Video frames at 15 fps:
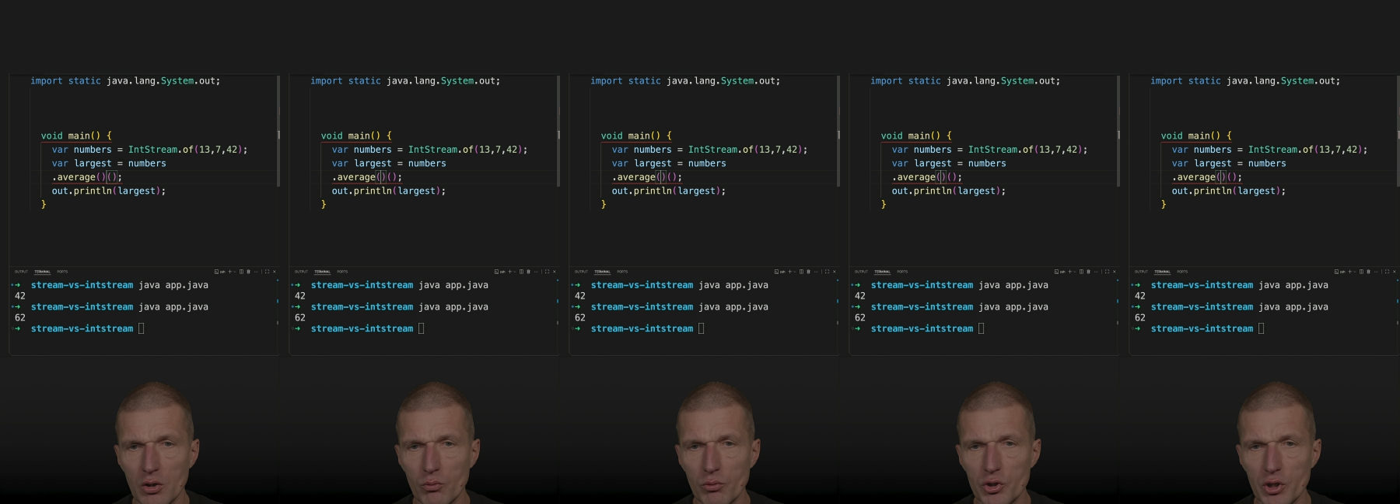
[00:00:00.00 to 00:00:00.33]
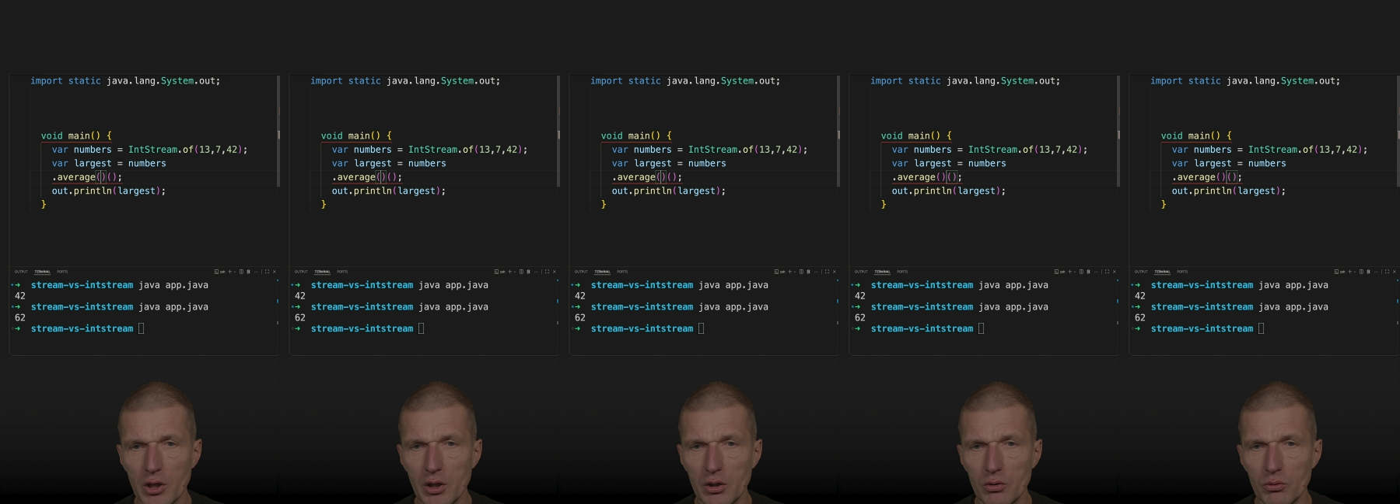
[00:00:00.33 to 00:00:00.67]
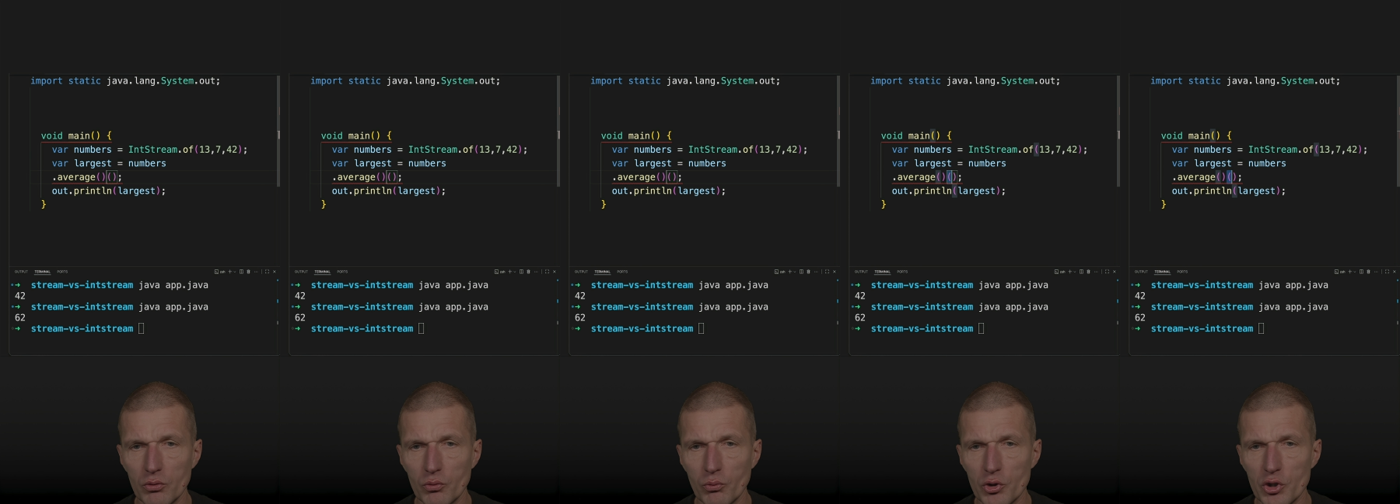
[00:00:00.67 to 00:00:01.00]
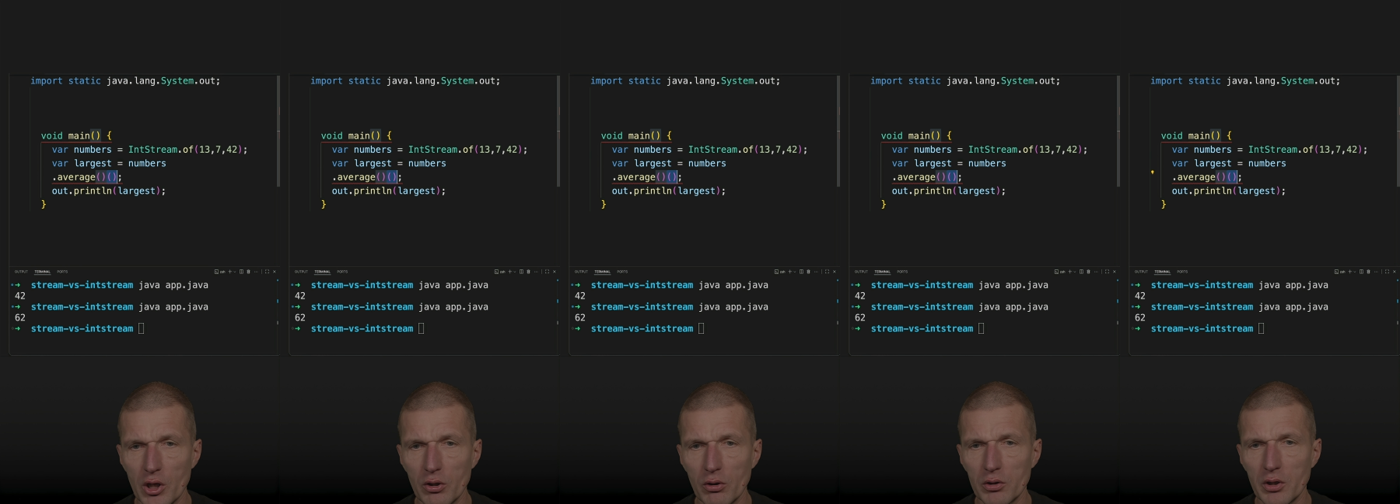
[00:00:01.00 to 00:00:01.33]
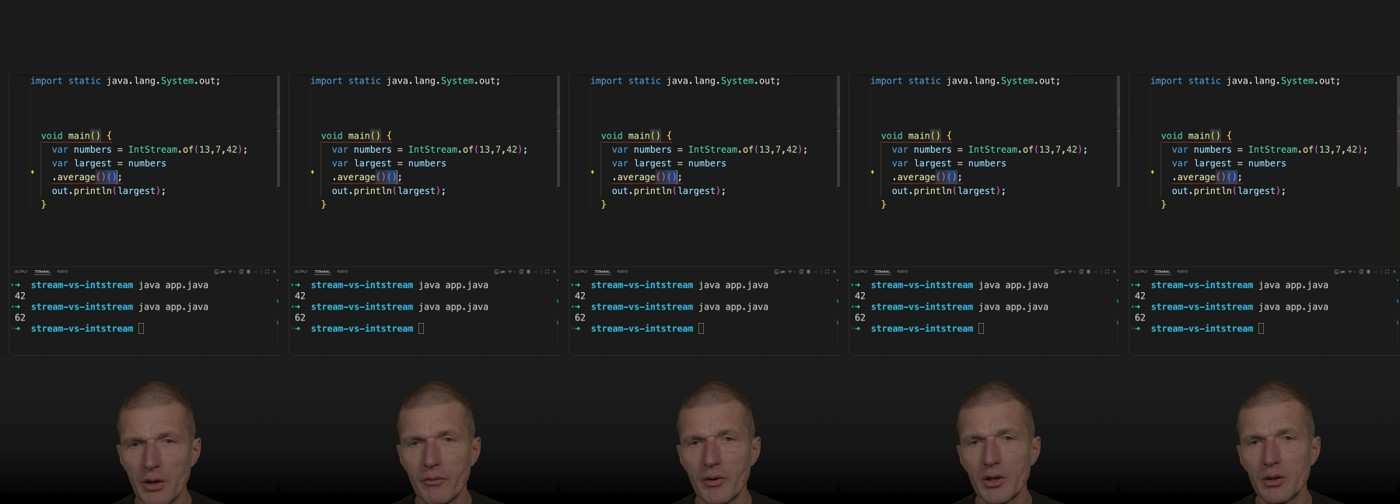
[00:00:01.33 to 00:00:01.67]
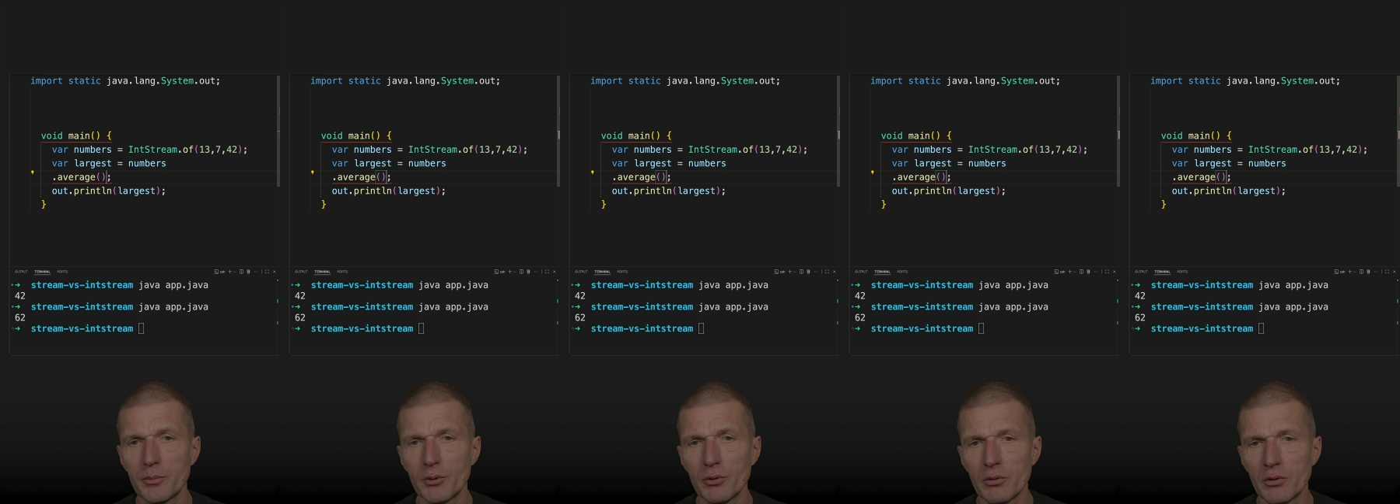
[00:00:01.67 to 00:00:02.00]
which I can use, which are not
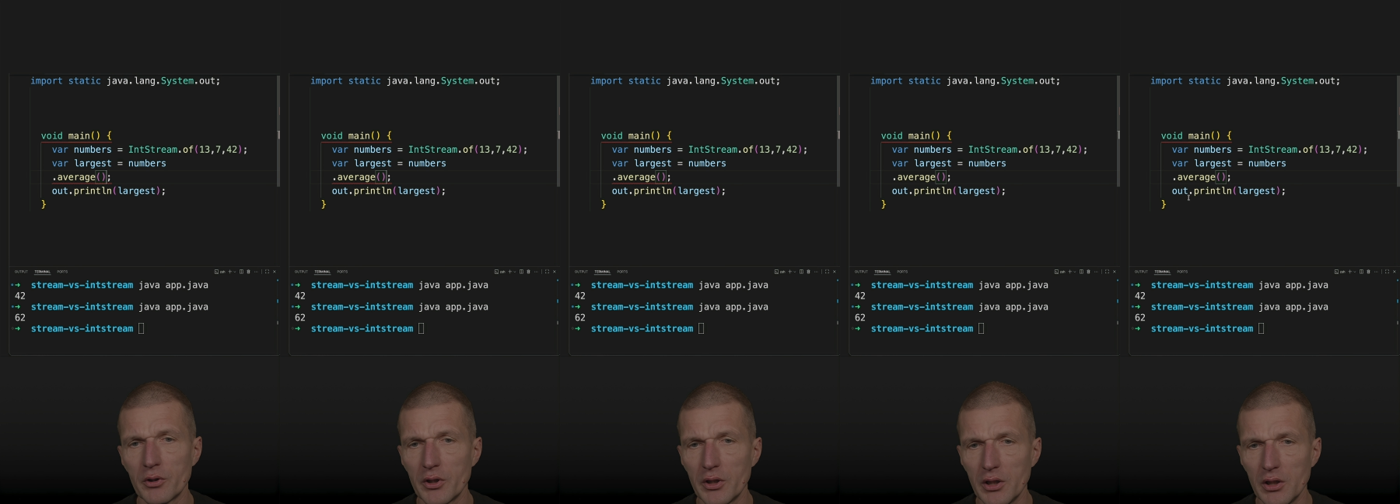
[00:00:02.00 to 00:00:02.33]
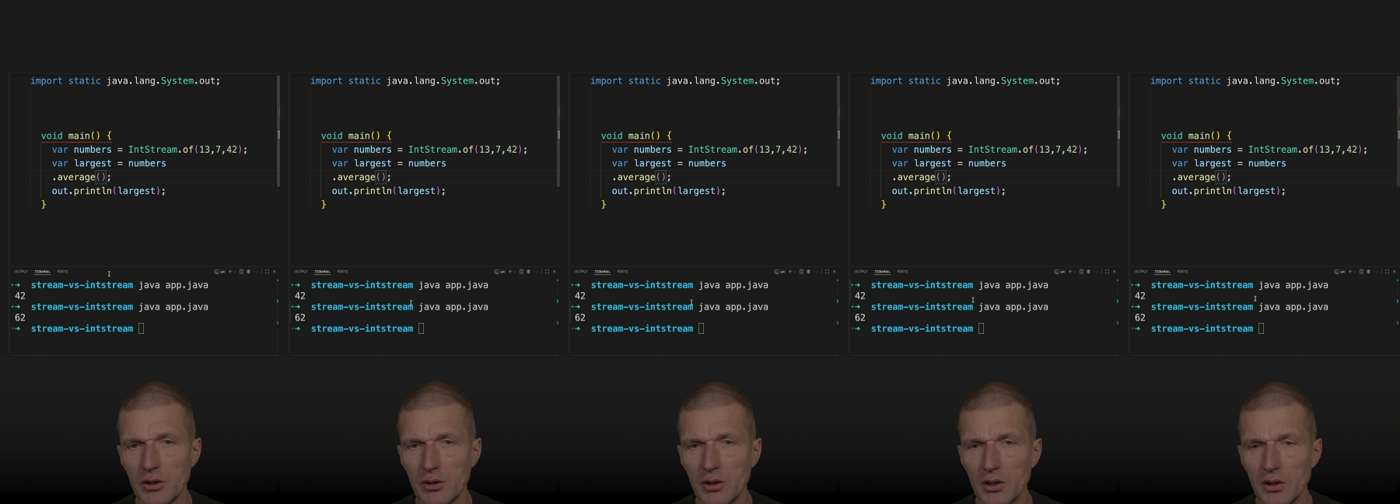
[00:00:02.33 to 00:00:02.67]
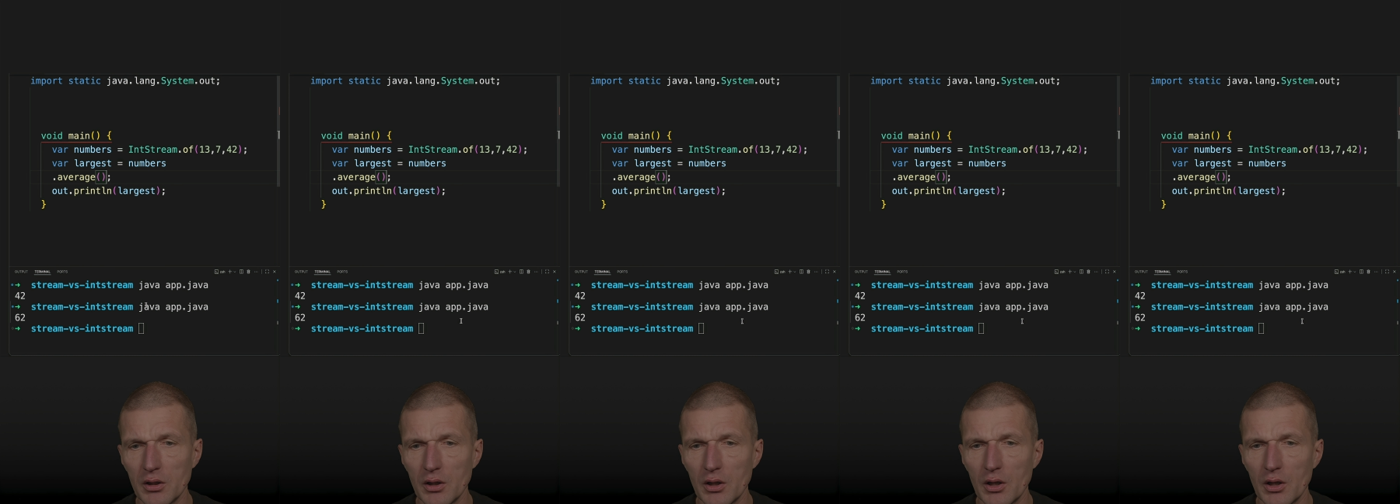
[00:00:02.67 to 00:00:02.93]
available in the